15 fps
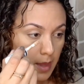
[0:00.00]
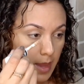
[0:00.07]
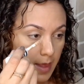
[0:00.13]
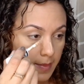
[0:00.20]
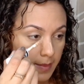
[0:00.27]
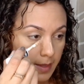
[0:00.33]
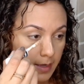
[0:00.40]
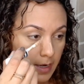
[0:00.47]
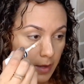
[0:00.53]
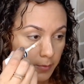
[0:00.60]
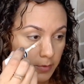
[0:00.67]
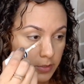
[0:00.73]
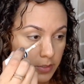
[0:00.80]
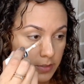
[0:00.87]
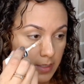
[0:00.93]
and then I
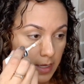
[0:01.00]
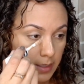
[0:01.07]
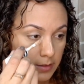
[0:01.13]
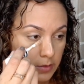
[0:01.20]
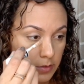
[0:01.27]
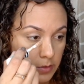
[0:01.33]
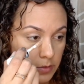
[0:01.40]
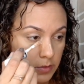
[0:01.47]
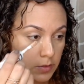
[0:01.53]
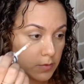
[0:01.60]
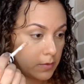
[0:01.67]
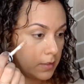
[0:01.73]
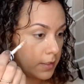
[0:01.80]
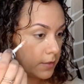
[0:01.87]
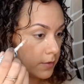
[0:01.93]
will just add 2
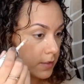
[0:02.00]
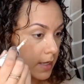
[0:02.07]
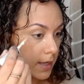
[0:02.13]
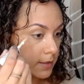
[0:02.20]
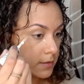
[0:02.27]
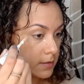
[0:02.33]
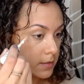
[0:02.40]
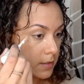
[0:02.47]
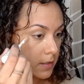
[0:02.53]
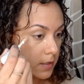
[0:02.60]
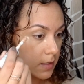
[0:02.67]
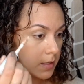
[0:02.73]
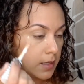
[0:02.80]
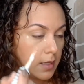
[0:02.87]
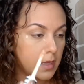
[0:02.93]
little dots
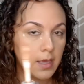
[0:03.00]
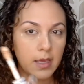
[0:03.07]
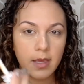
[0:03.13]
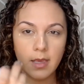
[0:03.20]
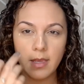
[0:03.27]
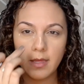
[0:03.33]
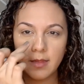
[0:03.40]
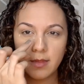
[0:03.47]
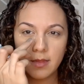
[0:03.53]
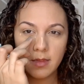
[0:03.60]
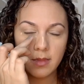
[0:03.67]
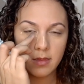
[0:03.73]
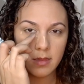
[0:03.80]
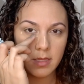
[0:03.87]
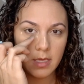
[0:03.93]

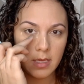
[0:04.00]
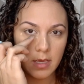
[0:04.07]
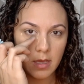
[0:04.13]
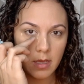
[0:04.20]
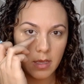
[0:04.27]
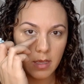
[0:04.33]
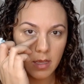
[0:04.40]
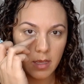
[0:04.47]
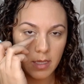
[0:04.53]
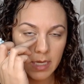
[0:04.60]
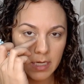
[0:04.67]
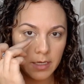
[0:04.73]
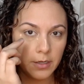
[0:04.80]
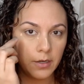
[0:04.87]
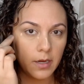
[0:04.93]
in the
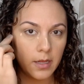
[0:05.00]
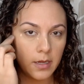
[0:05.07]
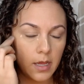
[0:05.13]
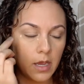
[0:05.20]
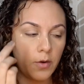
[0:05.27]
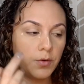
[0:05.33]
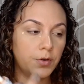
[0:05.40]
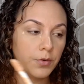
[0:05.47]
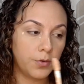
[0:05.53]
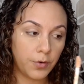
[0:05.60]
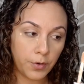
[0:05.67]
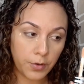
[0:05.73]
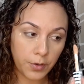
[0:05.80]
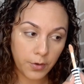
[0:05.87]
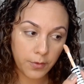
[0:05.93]
inner and outer
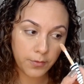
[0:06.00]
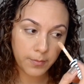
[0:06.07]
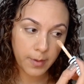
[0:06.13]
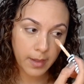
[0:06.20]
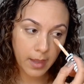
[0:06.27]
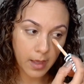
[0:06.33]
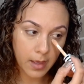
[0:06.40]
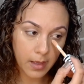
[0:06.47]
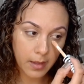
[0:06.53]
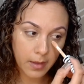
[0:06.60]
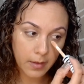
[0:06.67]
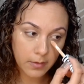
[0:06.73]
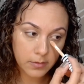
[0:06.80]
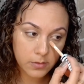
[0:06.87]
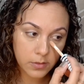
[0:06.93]
corner of my
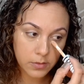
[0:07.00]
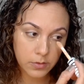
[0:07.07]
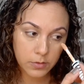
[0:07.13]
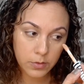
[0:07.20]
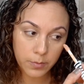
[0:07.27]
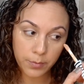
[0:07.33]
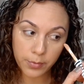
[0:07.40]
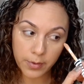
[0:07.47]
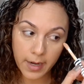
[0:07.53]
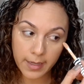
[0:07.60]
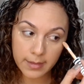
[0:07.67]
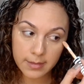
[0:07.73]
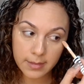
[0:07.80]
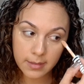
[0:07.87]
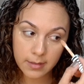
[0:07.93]
eye, just to
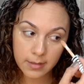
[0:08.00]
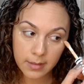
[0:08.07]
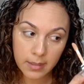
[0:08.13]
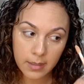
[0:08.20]
brighten,